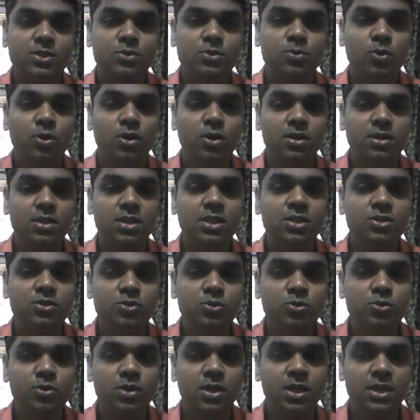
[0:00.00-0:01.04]
is what these
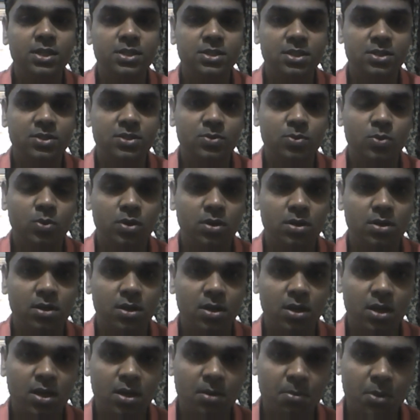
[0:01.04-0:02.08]
two cases were
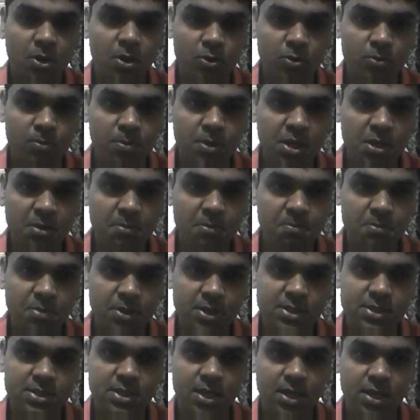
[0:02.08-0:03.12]
about: being
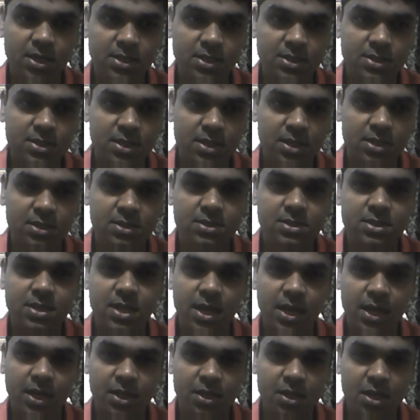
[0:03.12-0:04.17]
precise,
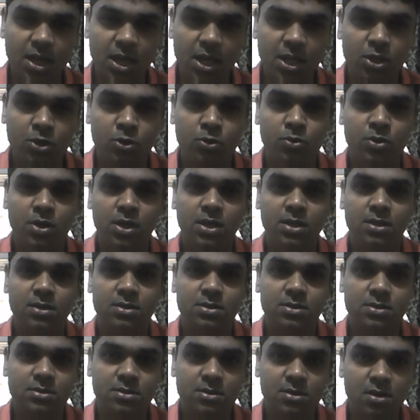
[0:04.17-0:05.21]
exact, accurate,